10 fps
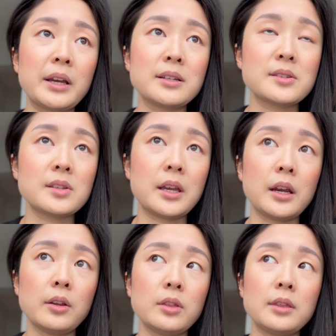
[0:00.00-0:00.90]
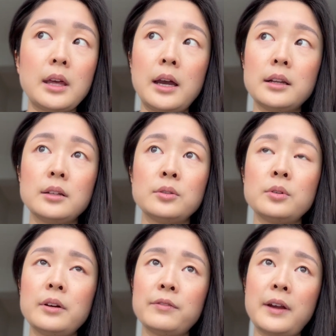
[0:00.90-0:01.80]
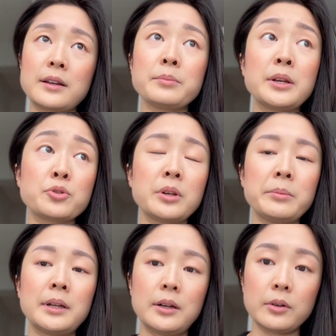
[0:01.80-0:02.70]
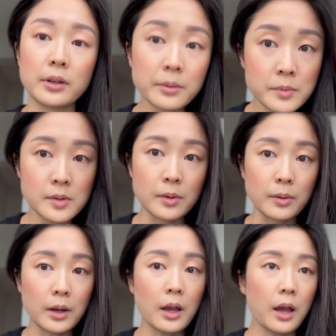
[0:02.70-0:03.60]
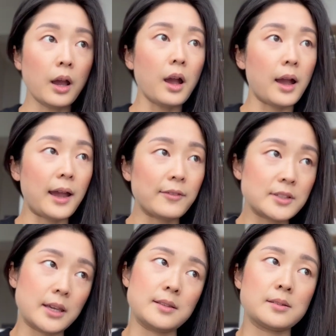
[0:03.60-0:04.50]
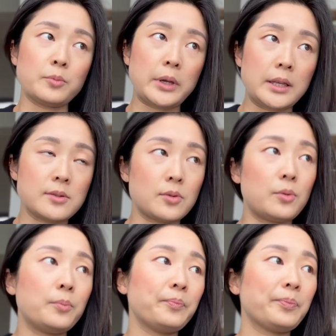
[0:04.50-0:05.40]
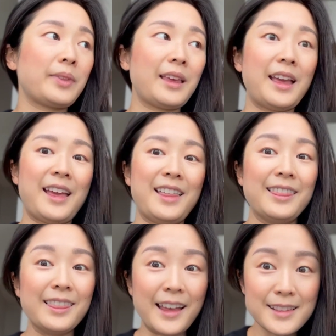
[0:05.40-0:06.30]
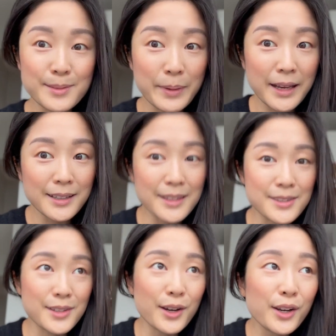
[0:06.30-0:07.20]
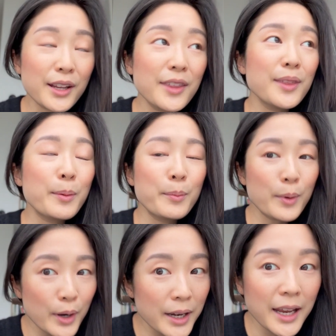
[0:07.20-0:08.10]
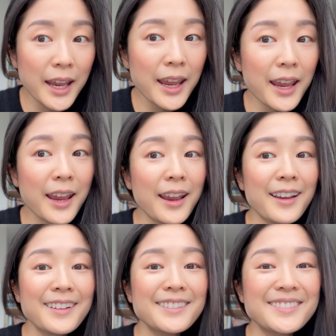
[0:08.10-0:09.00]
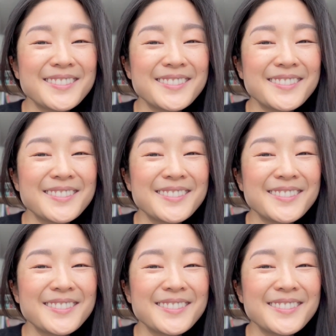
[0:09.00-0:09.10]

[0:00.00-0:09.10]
of scared that it'll affect my treatment outcome. So I have to gain some weight. So let's make dessert in the morning.